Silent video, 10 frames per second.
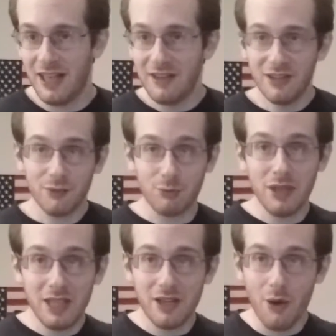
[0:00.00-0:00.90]
It's just
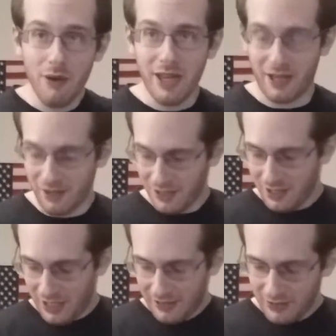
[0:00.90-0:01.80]
really annoying.
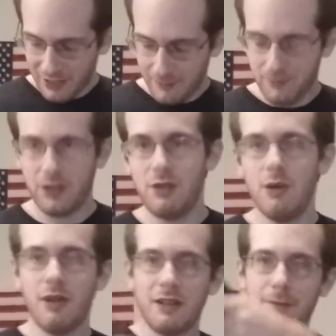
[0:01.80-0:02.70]
It's like you
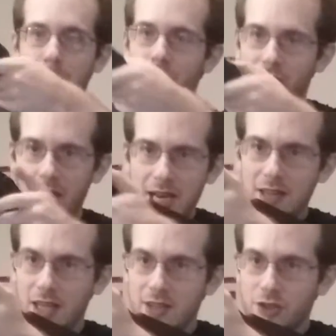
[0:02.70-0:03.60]
either have to put your hand
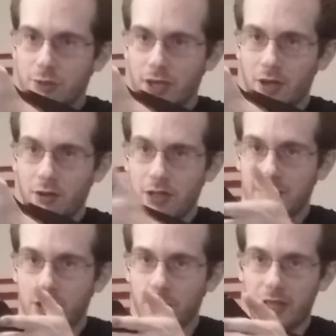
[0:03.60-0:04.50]
in the trigger or you
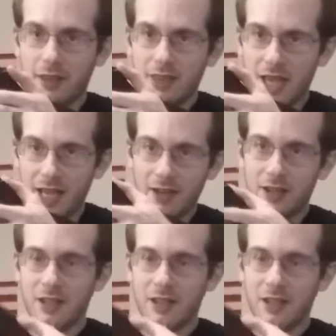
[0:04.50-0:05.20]
have to go like that.